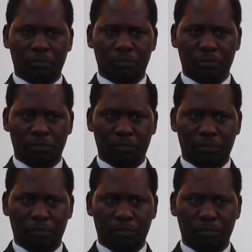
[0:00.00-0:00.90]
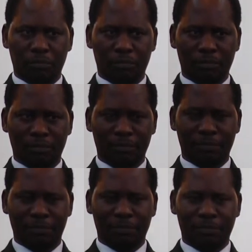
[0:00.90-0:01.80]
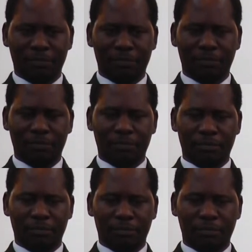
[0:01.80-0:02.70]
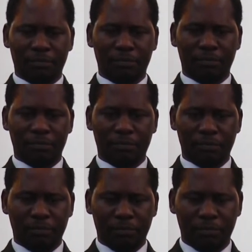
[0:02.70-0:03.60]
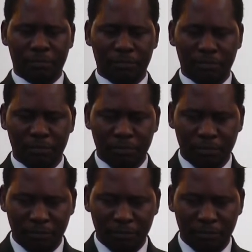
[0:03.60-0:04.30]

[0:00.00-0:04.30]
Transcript: (silent)